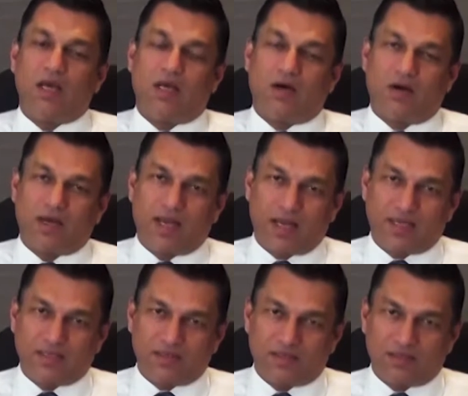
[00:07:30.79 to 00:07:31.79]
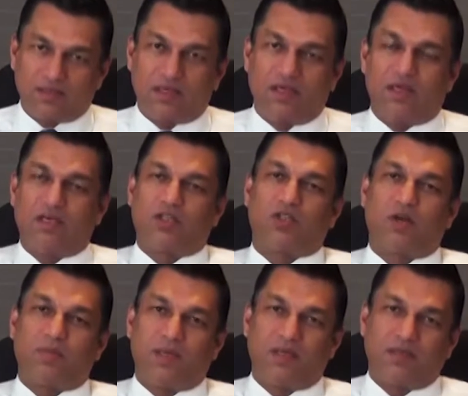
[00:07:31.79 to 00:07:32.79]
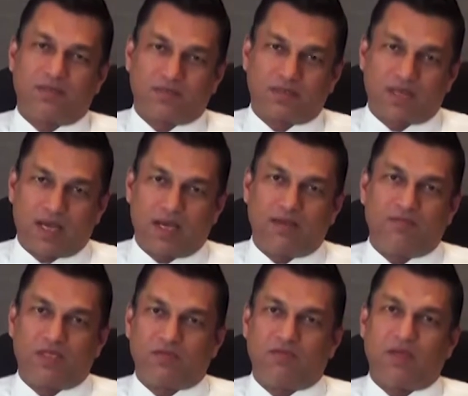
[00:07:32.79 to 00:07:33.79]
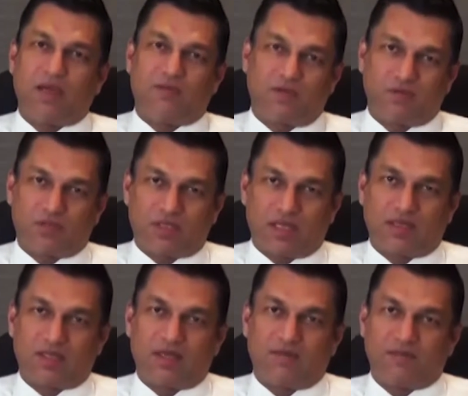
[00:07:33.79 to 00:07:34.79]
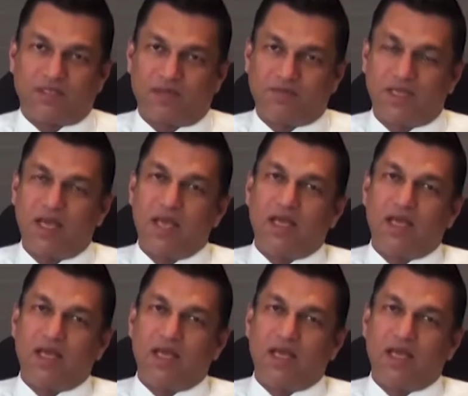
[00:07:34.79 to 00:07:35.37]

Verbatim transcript: online uh, shopping side which we have to strengthen ourselves.